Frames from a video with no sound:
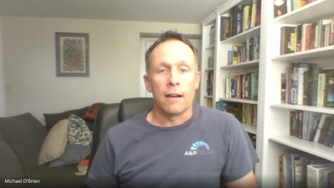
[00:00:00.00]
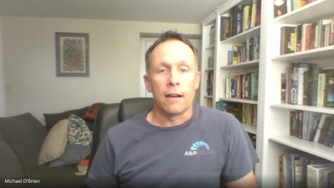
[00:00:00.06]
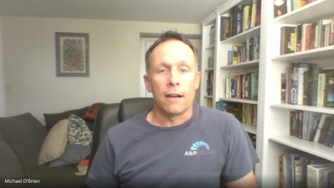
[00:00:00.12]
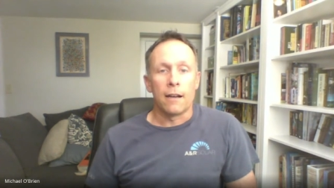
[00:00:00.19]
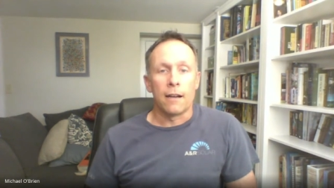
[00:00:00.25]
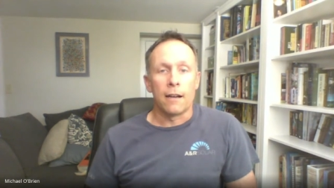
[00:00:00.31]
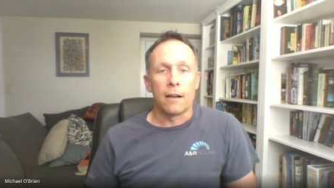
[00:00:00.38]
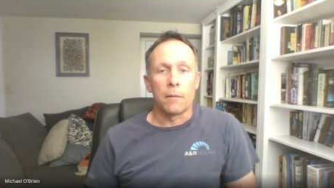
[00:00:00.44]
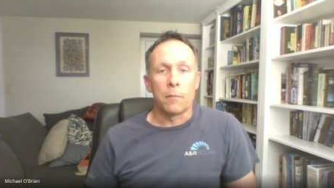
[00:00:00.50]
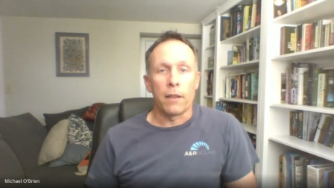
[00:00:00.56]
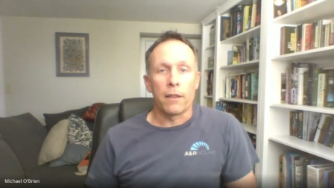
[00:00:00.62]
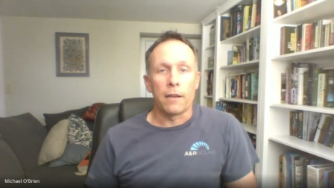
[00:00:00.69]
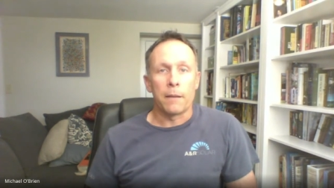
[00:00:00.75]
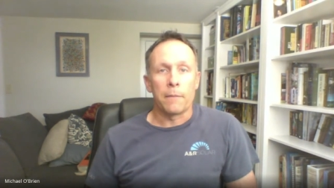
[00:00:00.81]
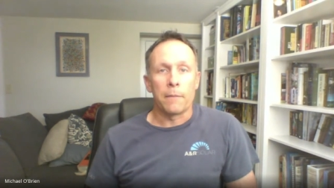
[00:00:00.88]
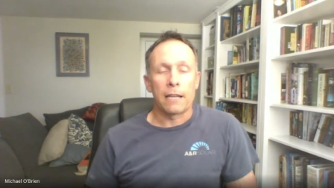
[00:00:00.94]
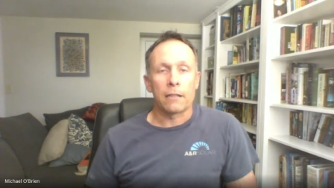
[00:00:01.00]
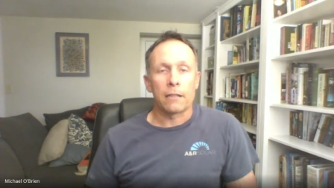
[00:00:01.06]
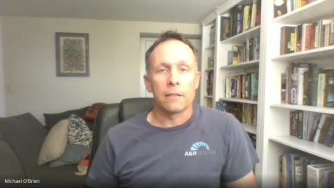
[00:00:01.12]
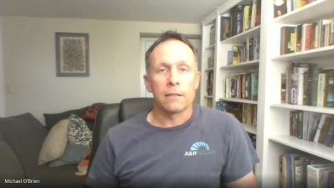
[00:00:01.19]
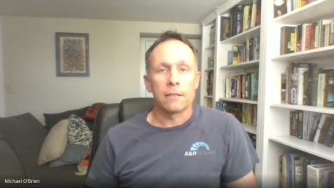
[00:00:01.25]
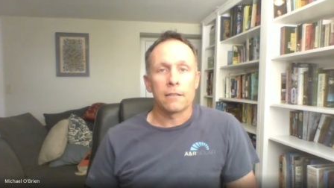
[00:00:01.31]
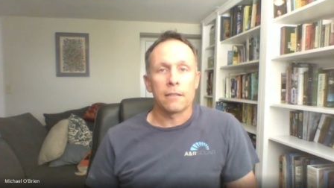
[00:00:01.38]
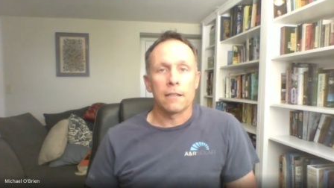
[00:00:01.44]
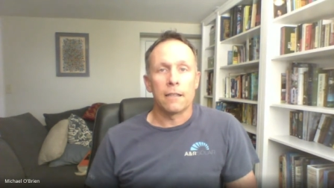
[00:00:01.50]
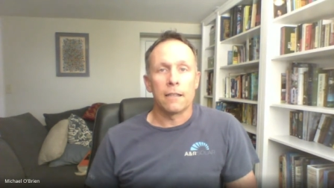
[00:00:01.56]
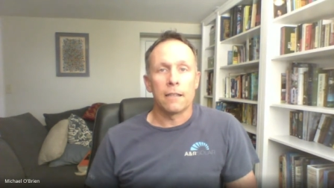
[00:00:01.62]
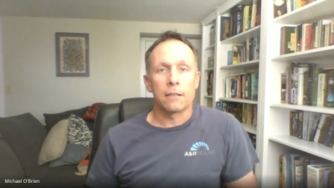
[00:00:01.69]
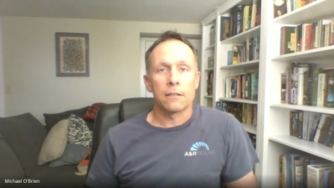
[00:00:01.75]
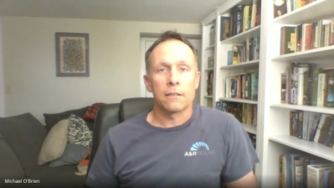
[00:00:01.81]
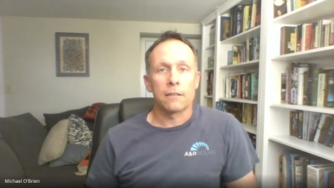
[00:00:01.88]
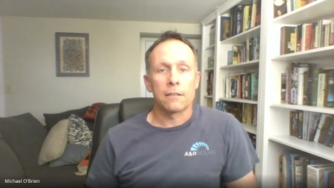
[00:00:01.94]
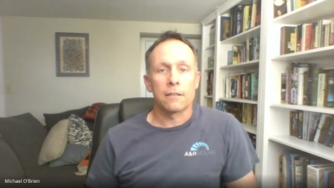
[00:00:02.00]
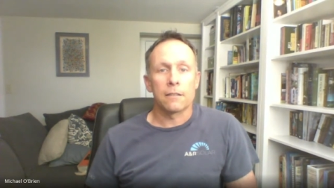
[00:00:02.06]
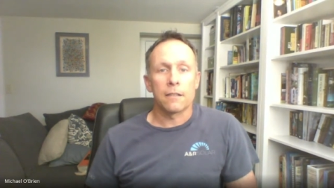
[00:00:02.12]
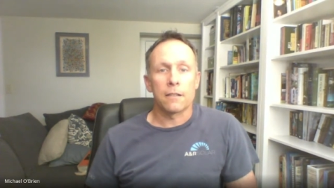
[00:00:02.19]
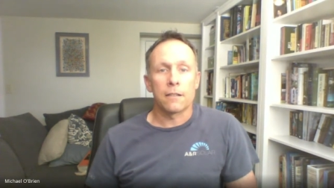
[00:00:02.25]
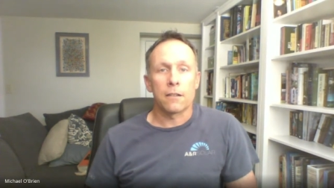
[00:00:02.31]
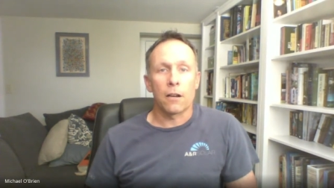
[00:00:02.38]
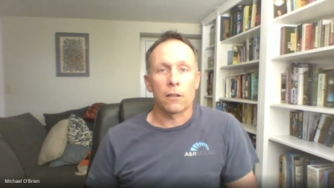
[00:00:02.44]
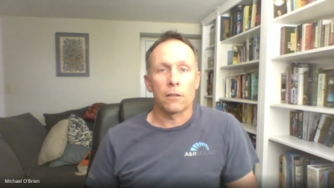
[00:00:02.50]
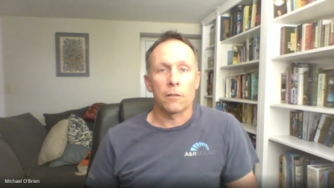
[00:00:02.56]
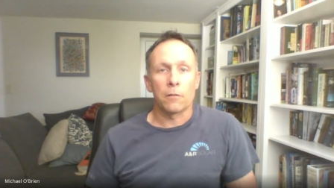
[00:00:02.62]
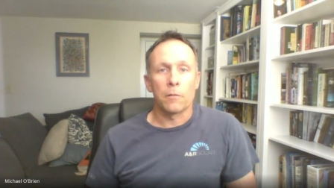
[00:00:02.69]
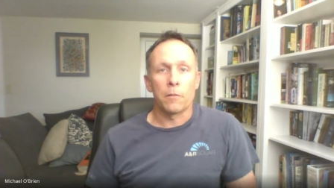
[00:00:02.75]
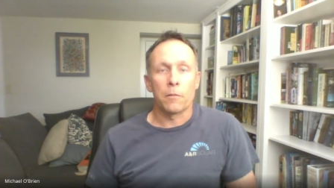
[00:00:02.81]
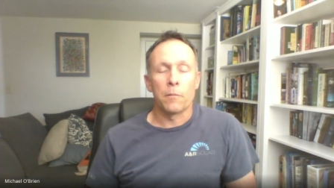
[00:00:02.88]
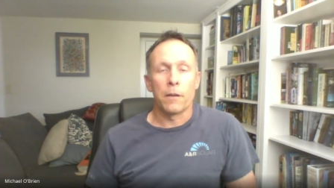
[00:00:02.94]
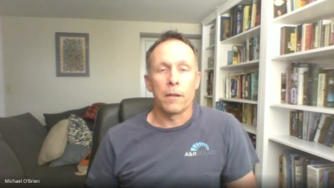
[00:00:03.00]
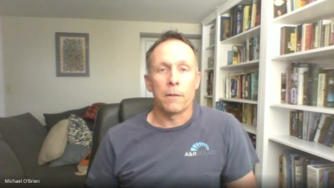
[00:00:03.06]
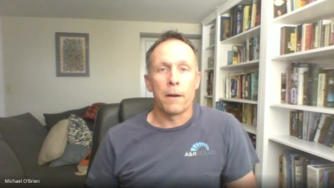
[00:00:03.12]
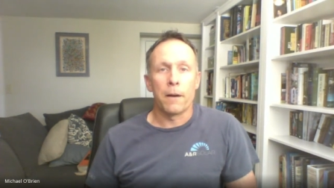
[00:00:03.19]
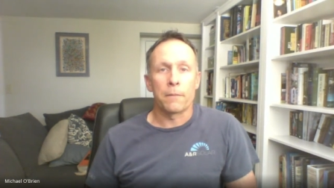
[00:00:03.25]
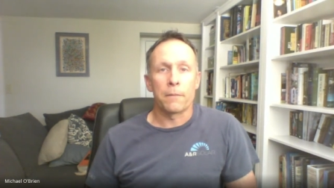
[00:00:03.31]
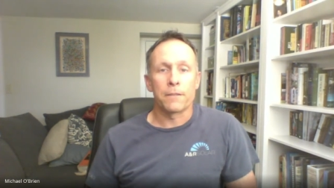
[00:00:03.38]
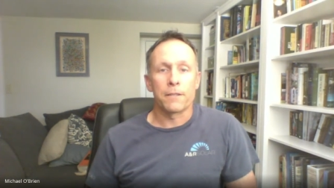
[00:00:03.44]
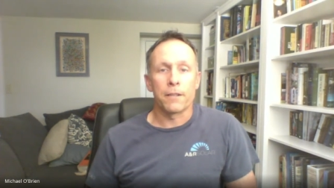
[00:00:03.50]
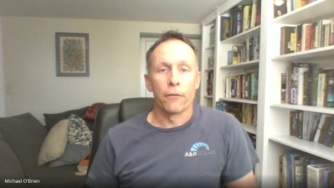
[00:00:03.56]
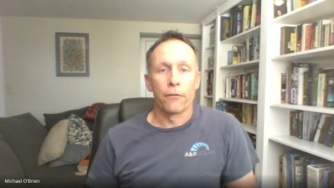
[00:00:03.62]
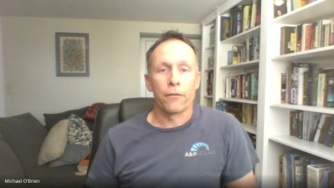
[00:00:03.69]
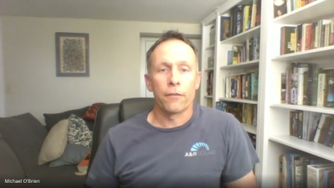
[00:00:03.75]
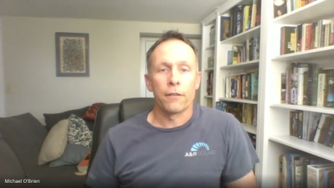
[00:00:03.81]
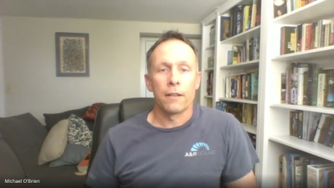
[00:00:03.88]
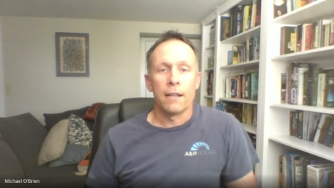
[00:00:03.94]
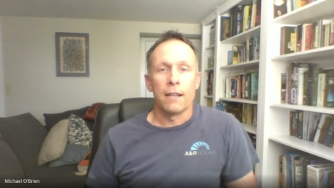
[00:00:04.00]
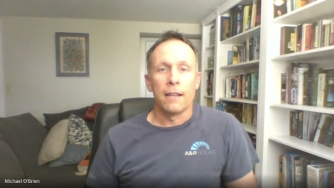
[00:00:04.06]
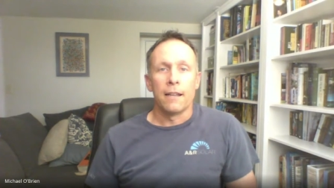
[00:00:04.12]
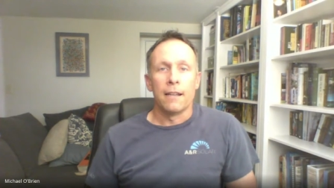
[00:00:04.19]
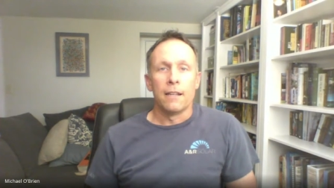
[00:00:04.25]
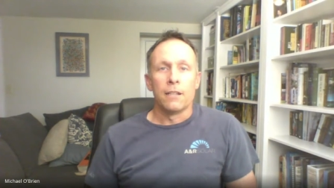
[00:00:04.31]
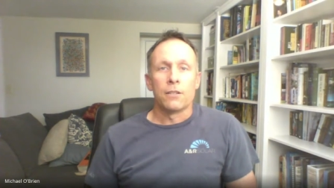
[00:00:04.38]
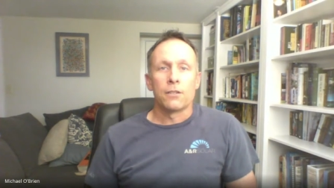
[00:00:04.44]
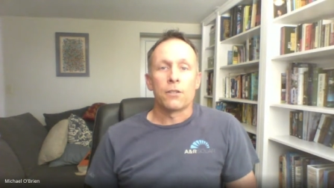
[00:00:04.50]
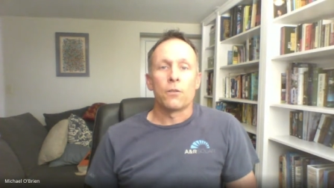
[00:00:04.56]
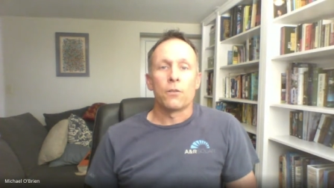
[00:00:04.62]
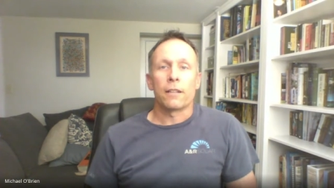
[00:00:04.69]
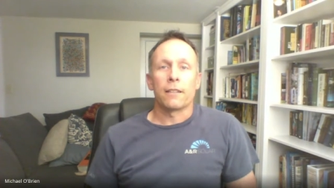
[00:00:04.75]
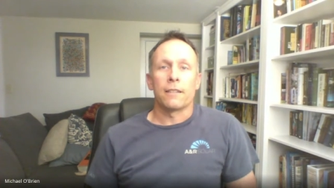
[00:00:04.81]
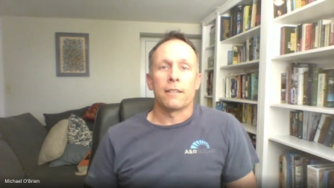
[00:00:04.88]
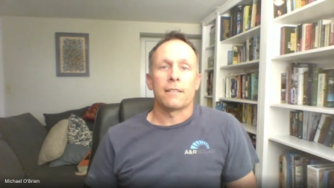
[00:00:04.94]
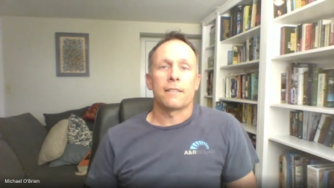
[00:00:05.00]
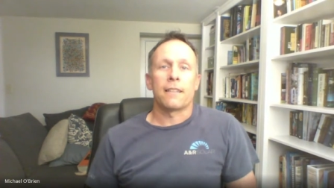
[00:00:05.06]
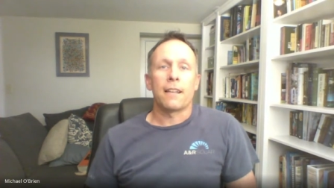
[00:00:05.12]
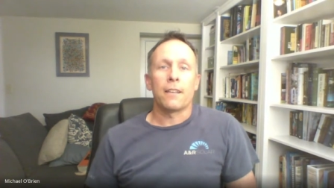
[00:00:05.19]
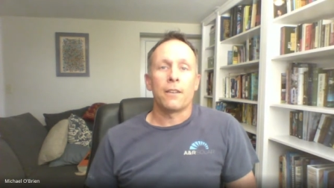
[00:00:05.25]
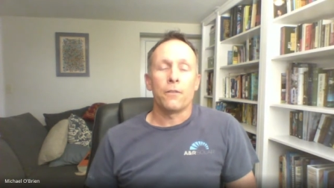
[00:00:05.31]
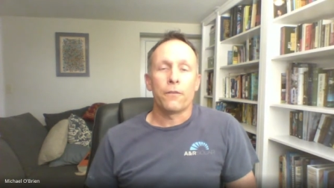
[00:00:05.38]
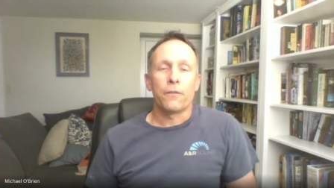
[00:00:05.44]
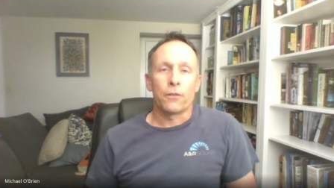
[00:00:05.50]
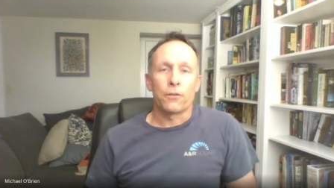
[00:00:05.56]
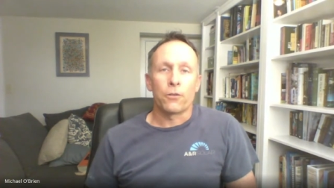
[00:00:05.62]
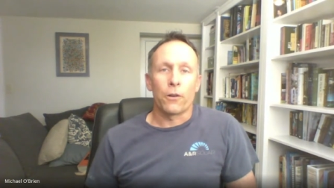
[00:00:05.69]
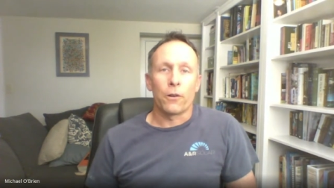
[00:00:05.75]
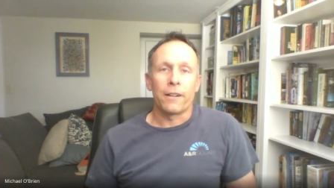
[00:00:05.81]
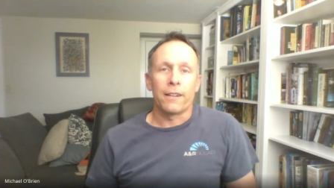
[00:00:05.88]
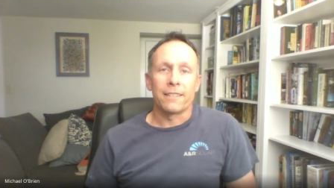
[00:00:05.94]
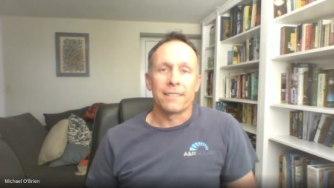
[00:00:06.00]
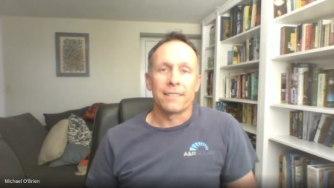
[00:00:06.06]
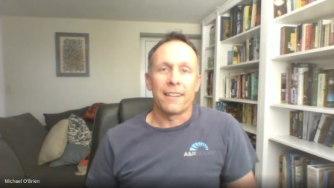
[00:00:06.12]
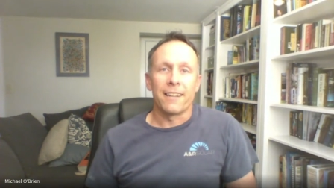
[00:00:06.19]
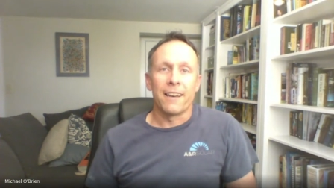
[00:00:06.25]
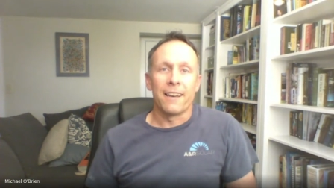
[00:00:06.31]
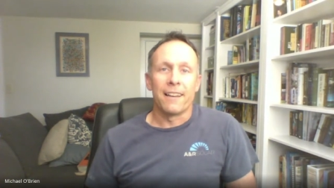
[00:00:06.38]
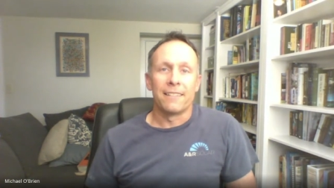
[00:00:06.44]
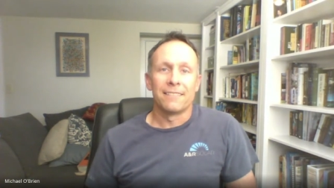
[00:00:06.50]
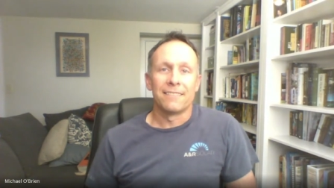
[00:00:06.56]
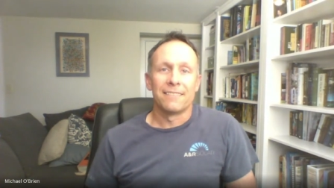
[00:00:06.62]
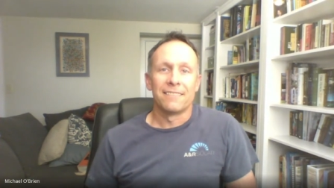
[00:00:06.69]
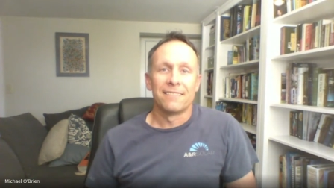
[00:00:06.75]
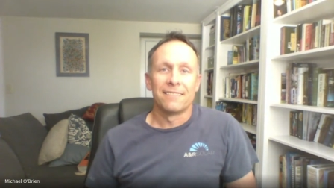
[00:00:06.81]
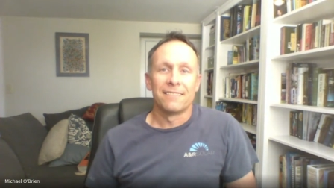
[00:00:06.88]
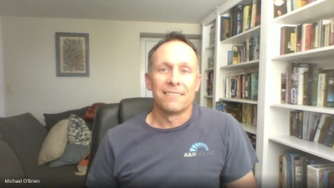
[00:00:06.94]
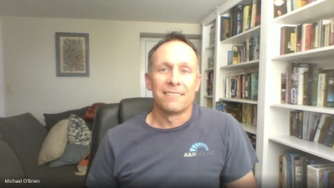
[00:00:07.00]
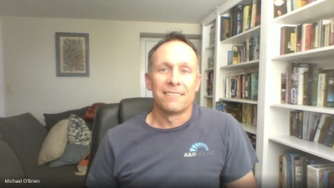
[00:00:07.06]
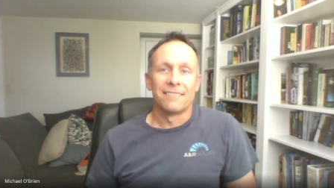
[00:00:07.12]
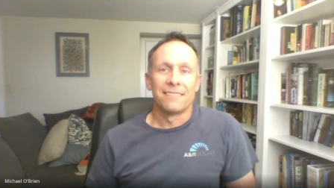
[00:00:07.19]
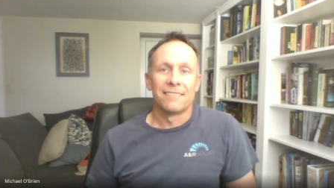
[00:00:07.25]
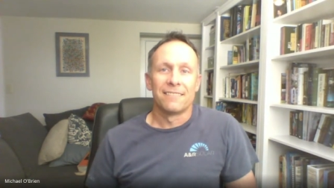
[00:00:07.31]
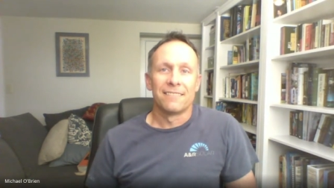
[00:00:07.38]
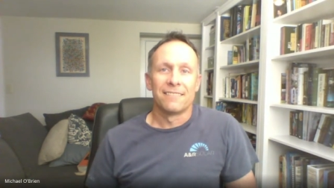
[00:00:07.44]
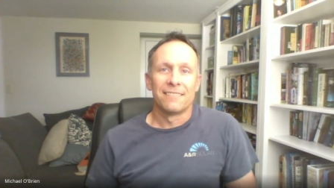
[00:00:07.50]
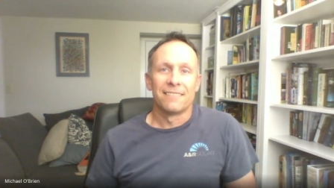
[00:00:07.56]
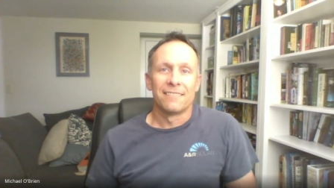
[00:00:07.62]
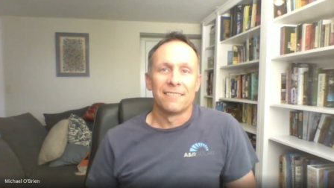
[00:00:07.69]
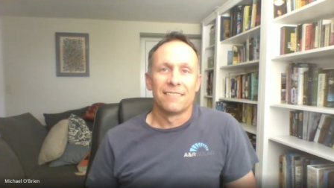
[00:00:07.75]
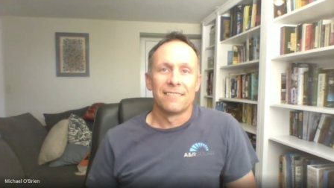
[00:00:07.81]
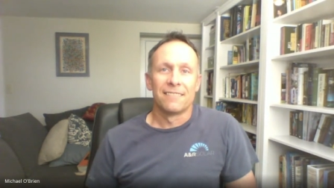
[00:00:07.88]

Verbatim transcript: uh, by the name of Nicholas. And Nicholas is going to talk a little bit about himself. So, Nicholas, thank you for joining us today. Thank